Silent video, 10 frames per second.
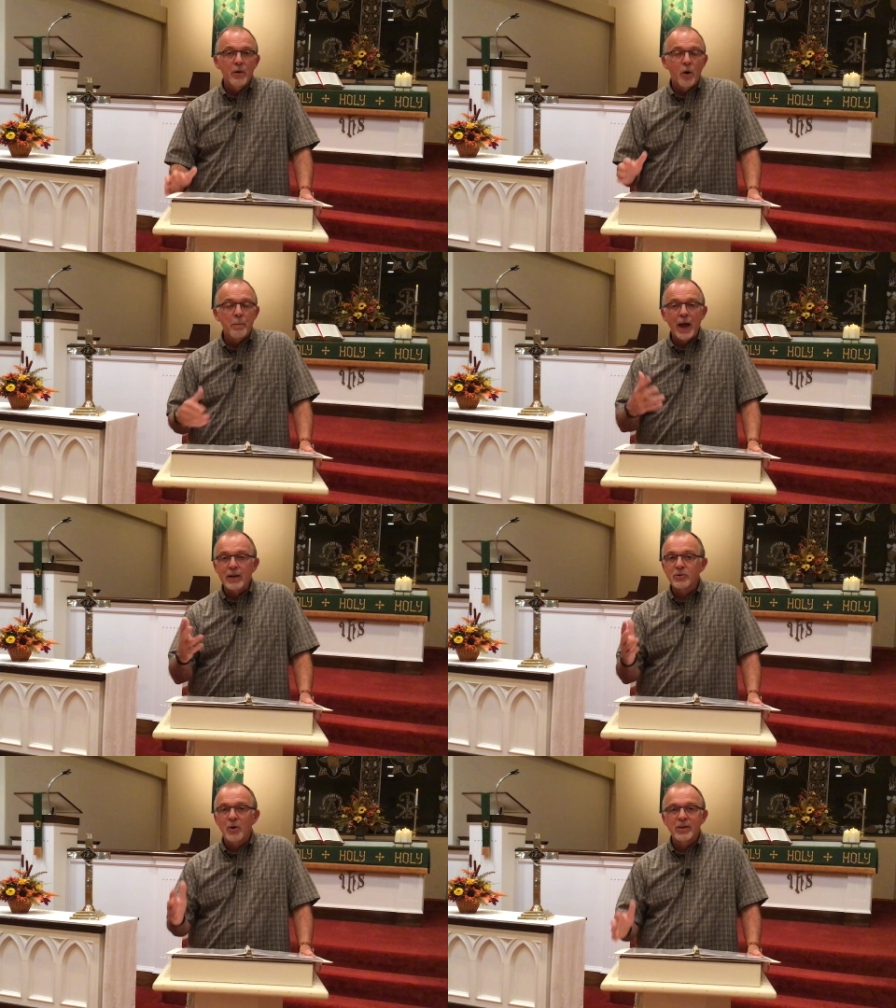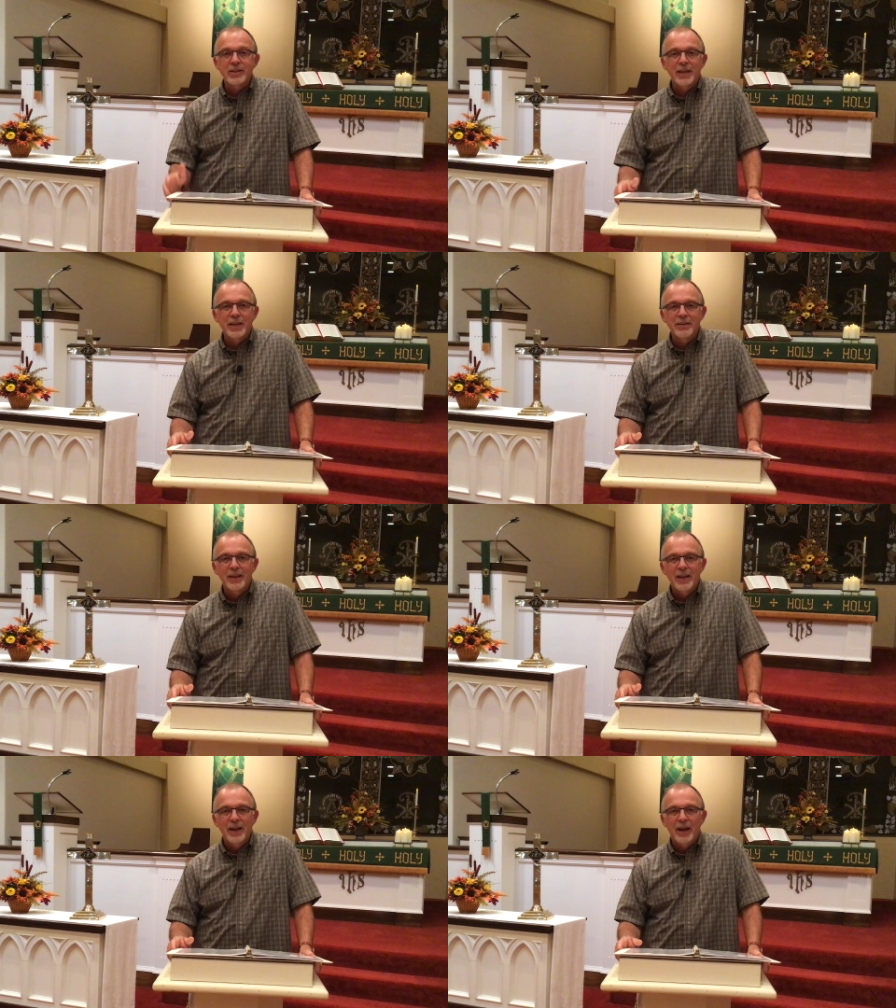our paths cross again,
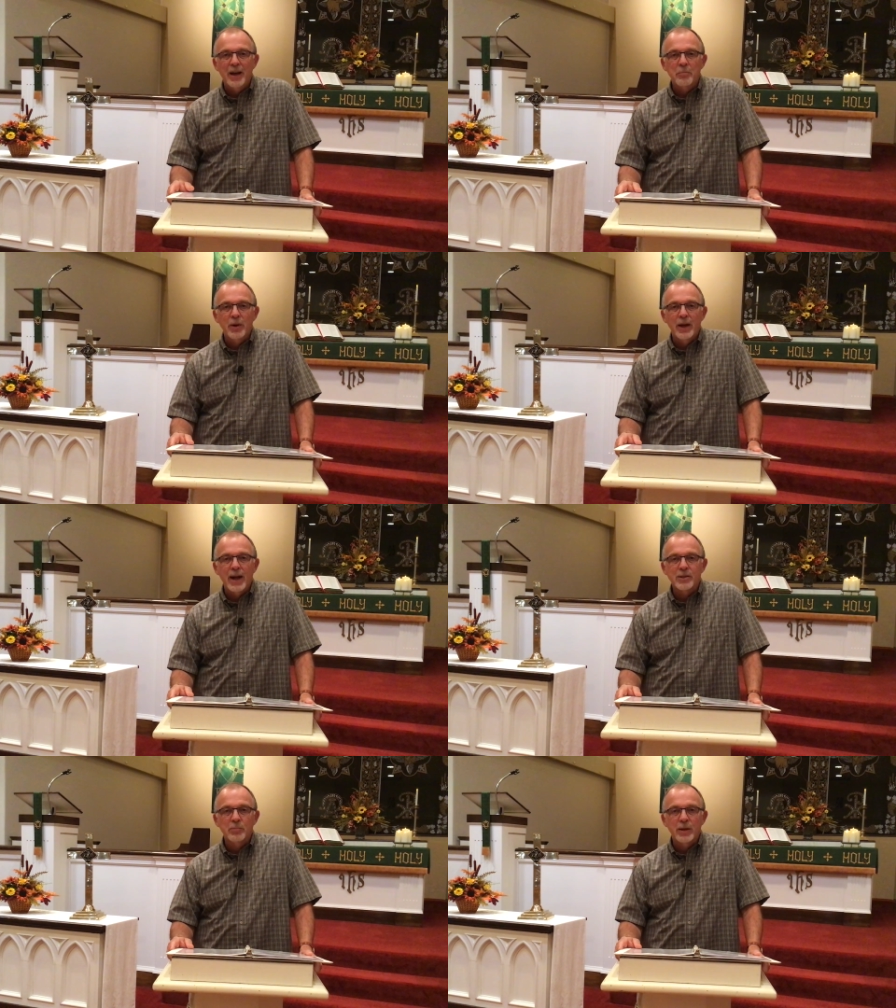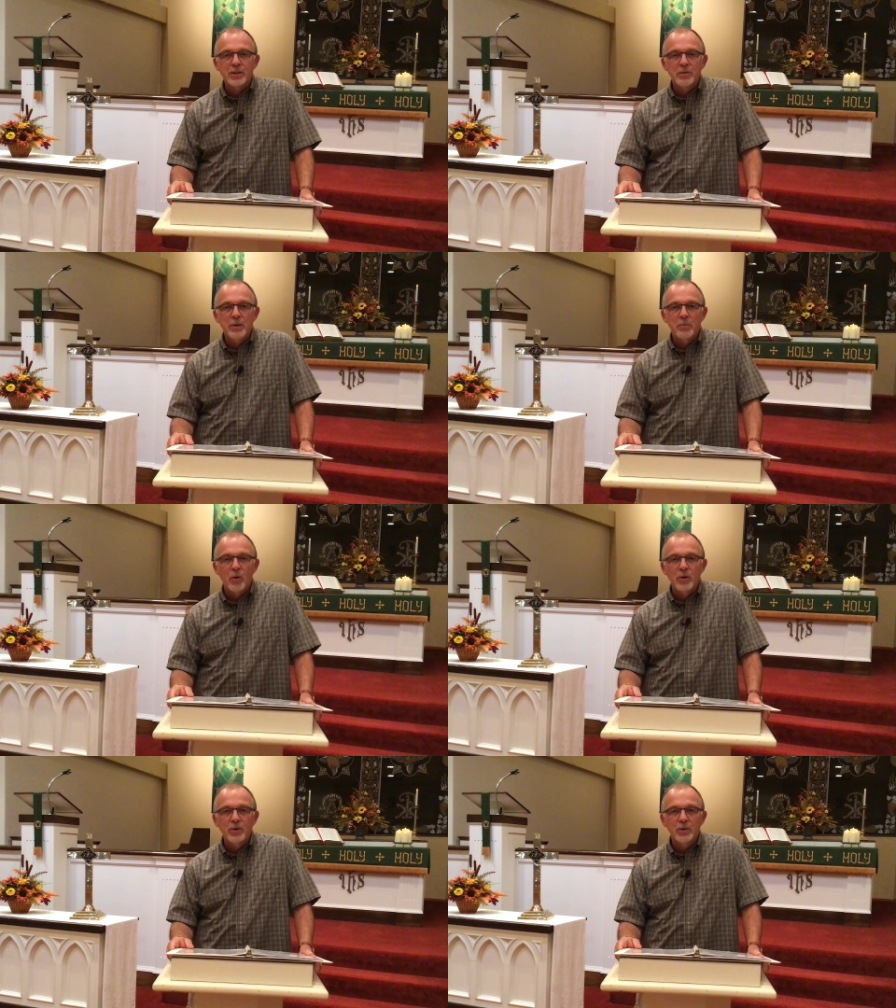I pray God's blessing to be
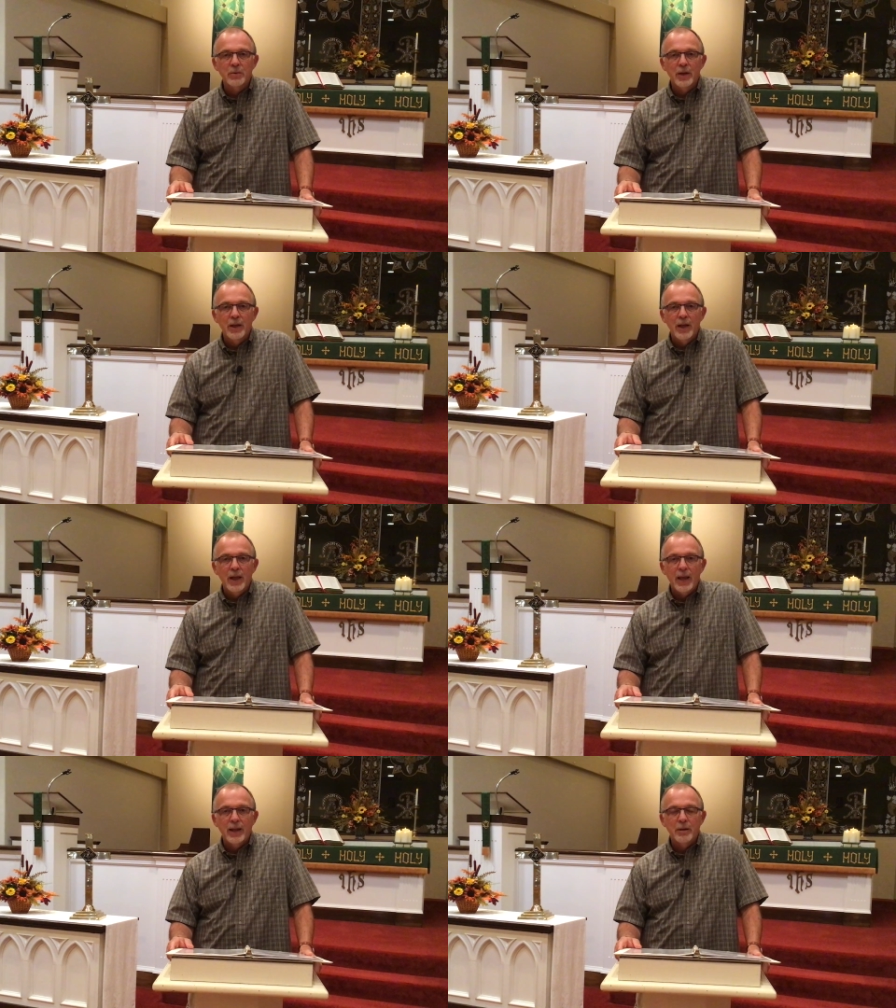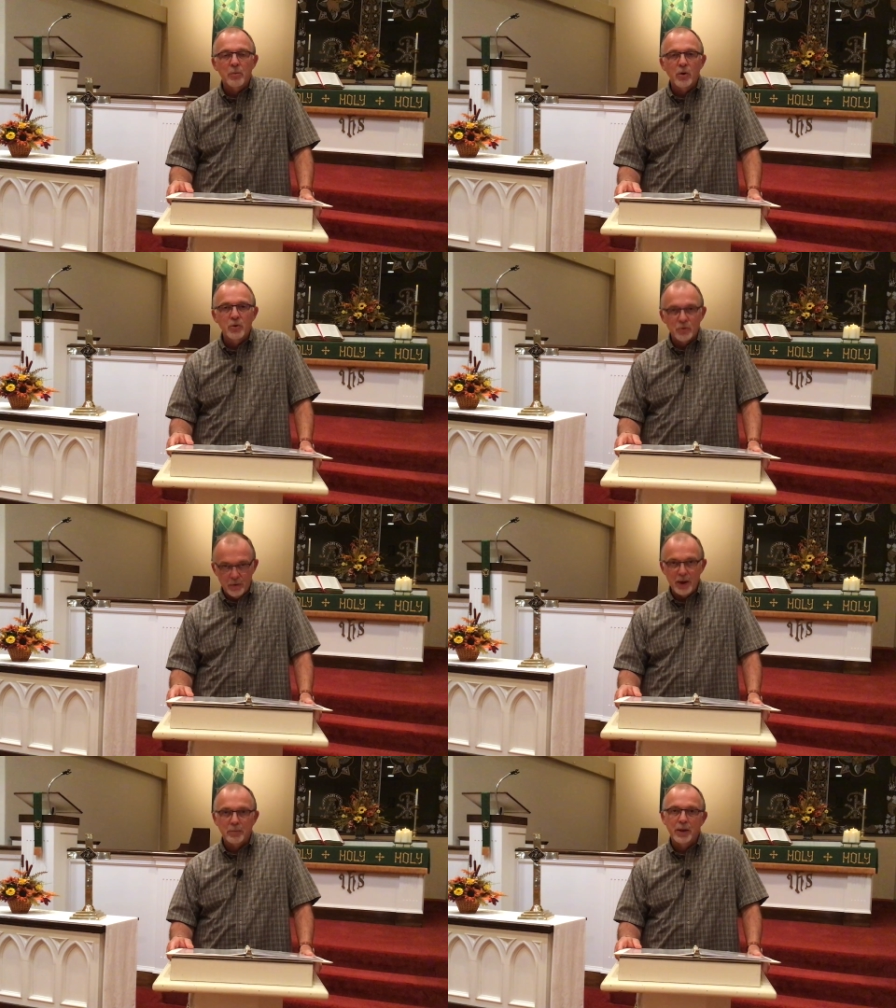upon you and upon your
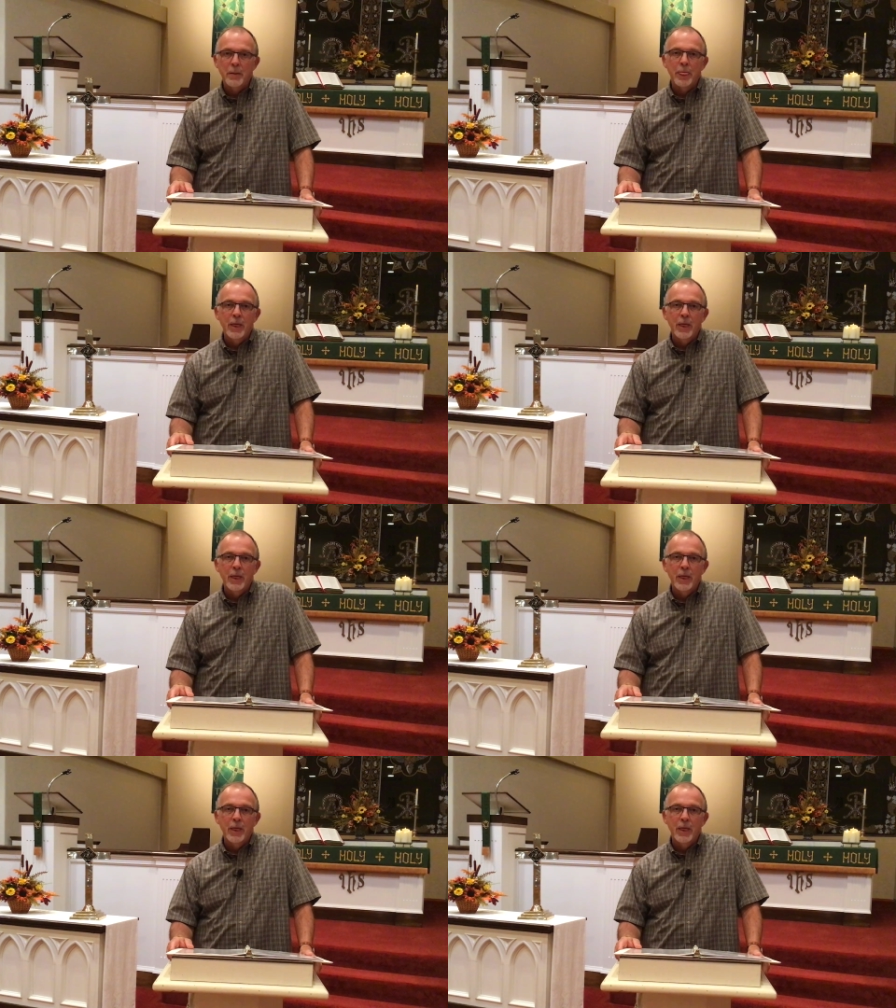family